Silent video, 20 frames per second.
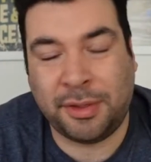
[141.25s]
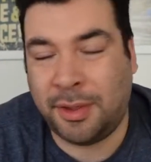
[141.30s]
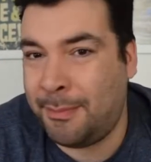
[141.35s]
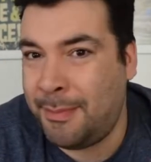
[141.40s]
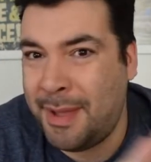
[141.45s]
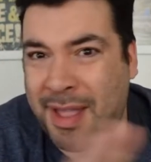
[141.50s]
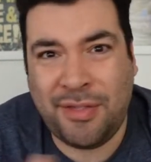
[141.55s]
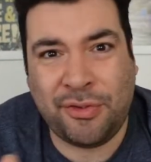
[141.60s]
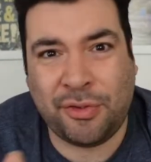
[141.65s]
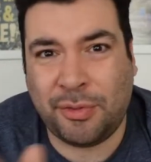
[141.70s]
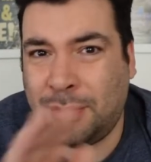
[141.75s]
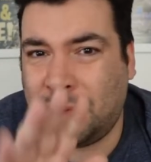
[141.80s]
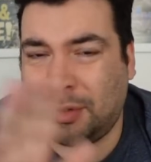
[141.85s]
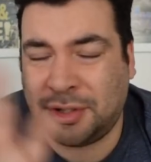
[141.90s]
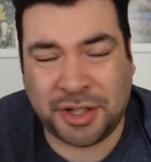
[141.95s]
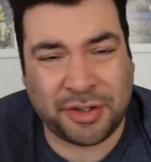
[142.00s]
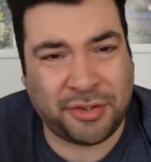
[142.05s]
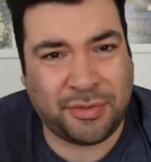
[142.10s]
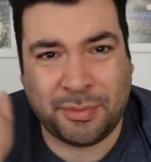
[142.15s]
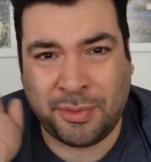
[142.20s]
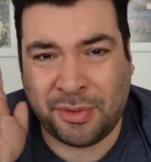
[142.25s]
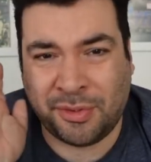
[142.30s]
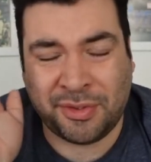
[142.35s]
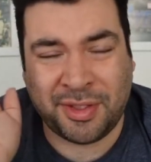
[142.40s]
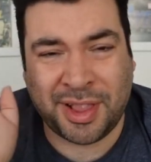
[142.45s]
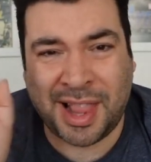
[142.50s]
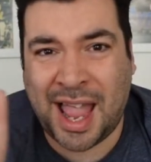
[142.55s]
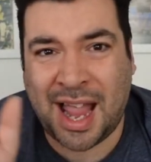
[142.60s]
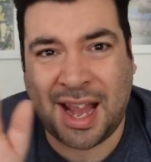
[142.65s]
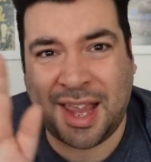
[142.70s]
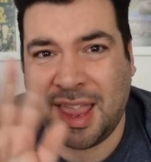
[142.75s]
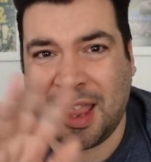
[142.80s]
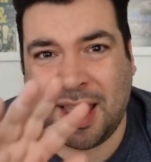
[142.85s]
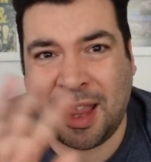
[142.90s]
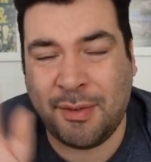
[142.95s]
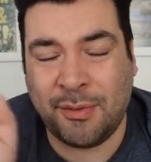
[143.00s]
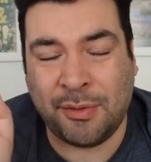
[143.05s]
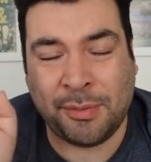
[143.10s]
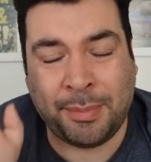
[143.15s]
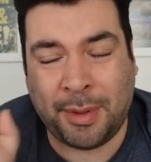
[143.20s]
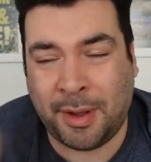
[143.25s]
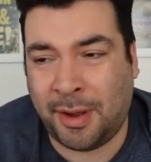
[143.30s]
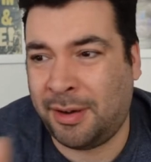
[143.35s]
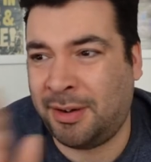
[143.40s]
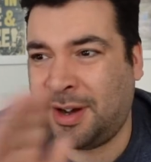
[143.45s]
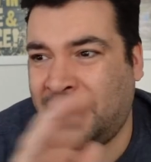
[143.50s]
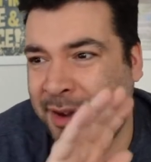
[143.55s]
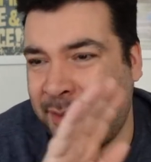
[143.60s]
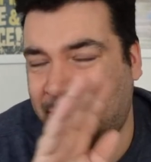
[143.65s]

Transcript: The men's Rumble just was lacking. It was boring.